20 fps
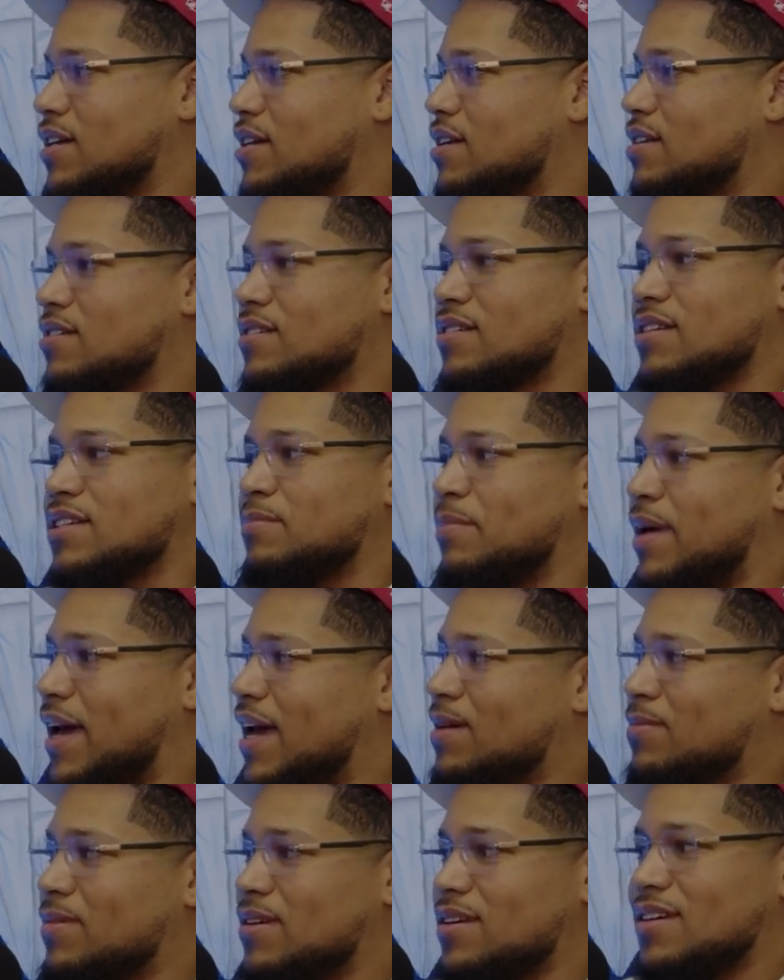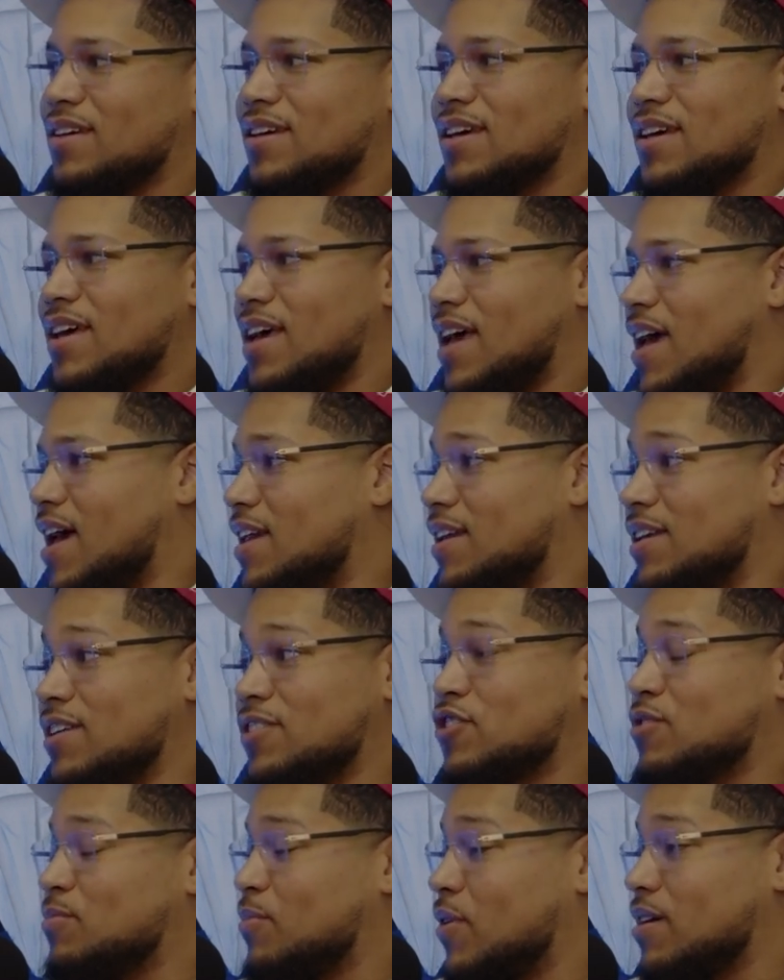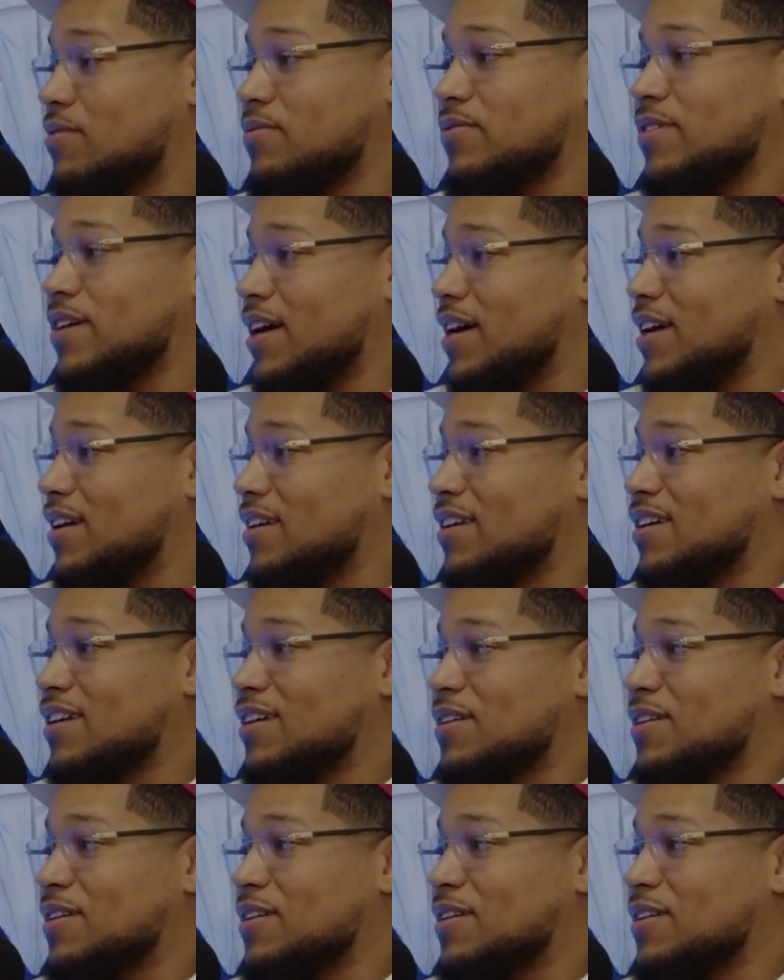This is his baby, and he's smart for that.